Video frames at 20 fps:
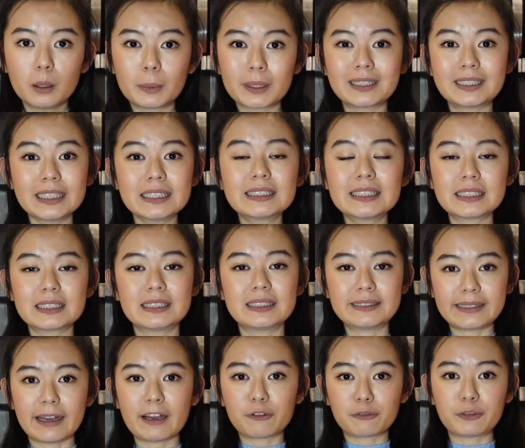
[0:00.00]
but this is
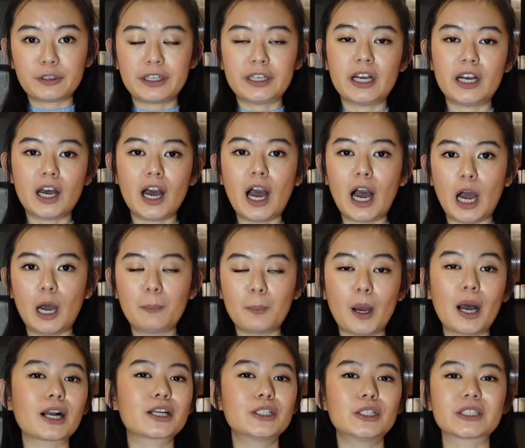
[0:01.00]
definitely a hot
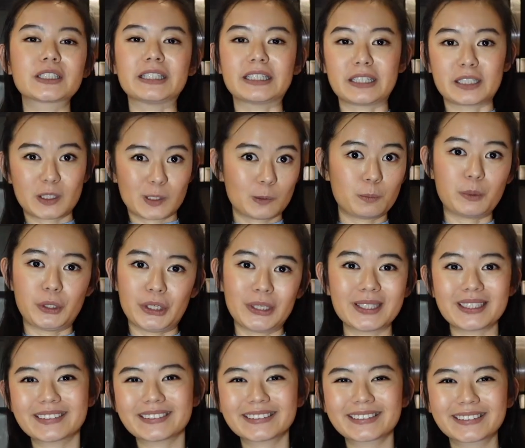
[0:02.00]
pot cooking
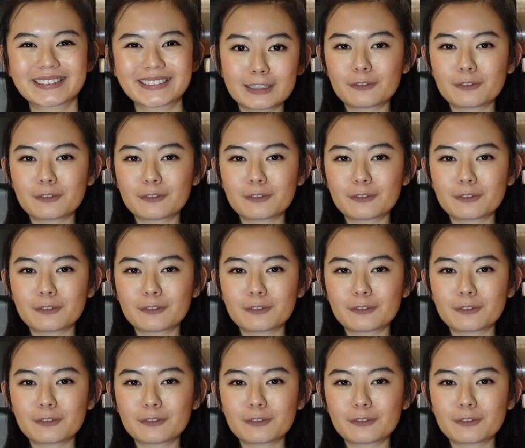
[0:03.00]
experience.